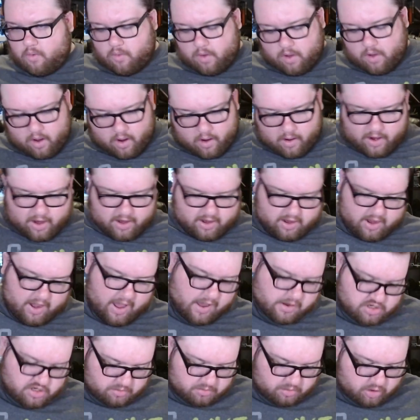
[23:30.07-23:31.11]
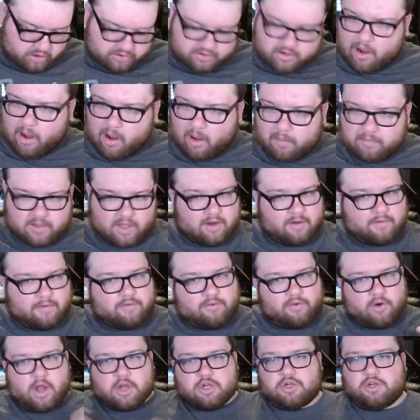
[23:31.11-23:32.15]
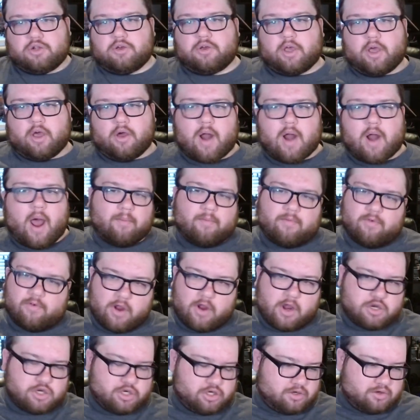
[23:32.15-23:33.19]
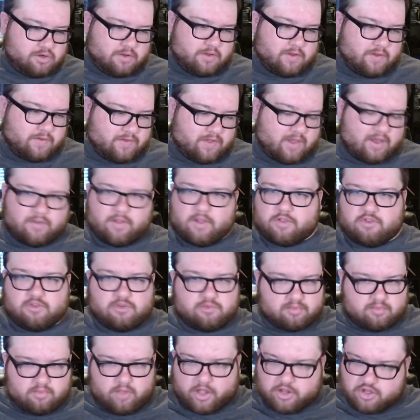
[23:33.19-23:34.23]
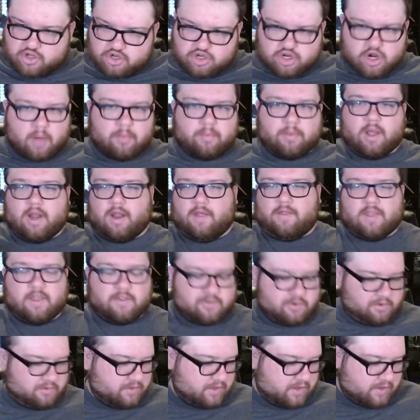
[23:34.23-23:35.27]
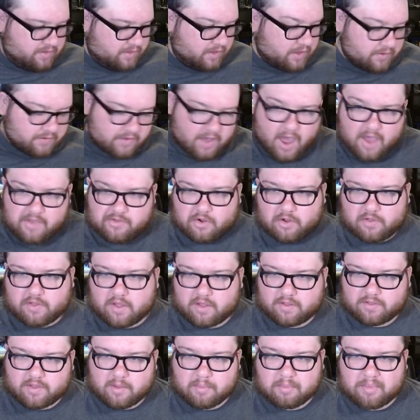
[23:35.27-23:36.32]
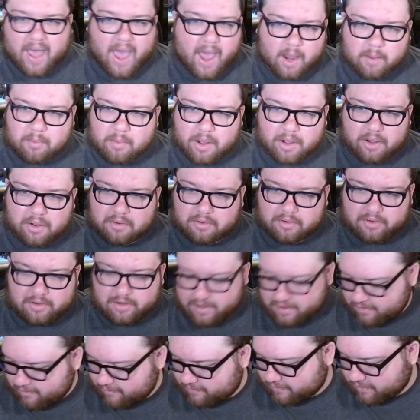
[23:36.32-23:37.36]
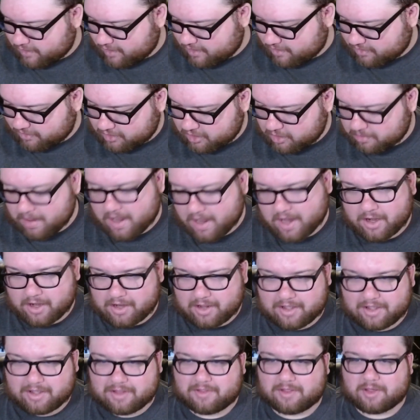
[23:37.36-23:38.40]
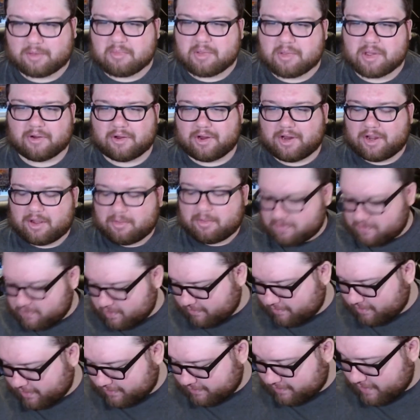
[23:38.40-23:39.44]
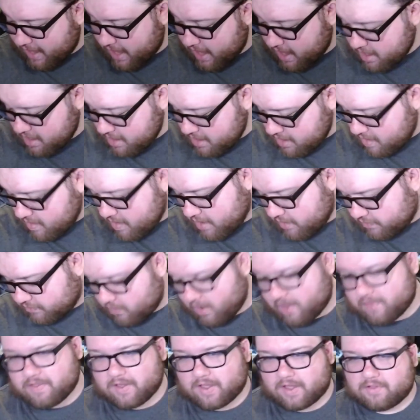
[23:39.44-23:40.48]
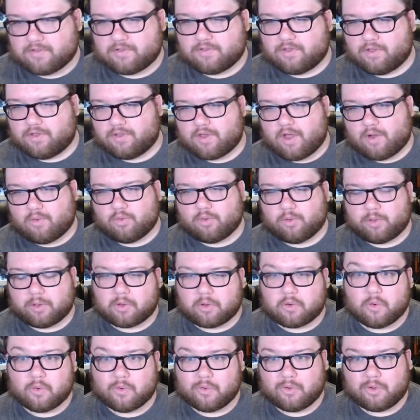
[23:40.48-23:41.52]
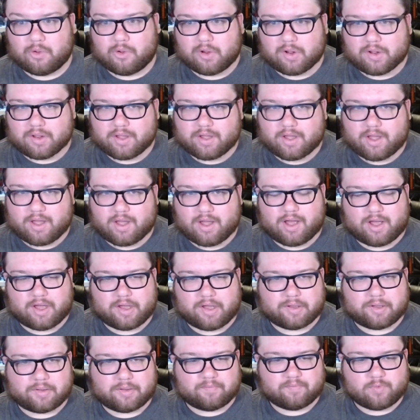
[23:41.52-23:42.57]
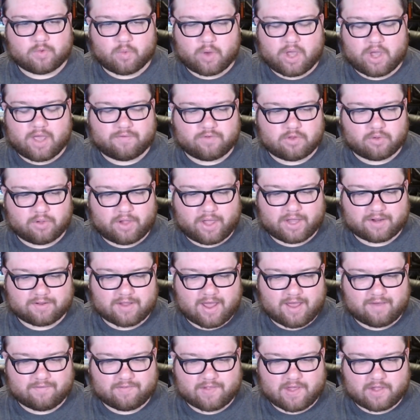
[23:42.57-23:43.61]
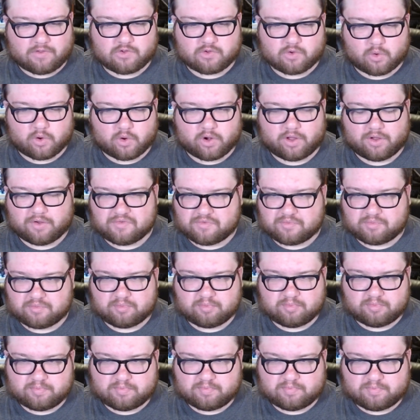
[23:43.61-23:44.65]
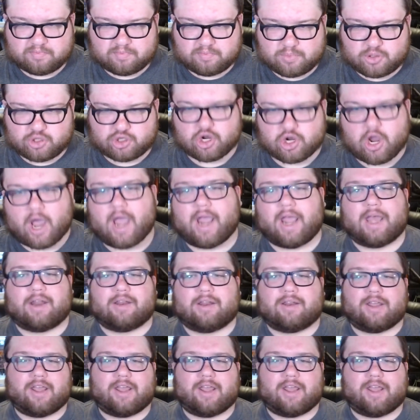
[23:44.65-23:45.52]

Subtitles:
all right, Astra Militarum's getting a fresh new code. I'm fresh and new to this thing. Let's jump in. And these guys are the backbone of humanity and the Imperium and stuff like that. So I think it's a really cool way, if you like to have that sort of giant,